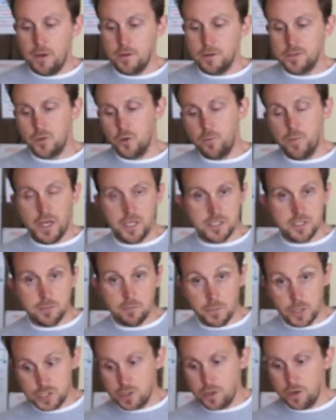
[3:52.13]
so it makes
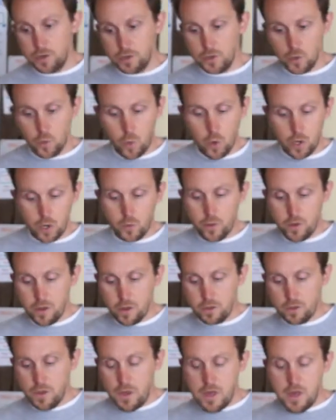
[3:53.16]
it much harder to work
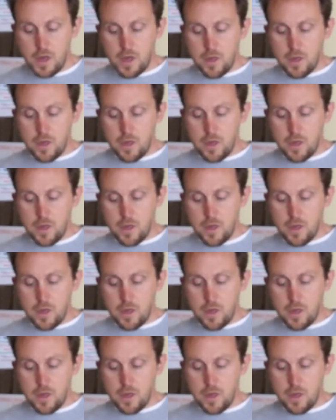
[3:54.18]
with.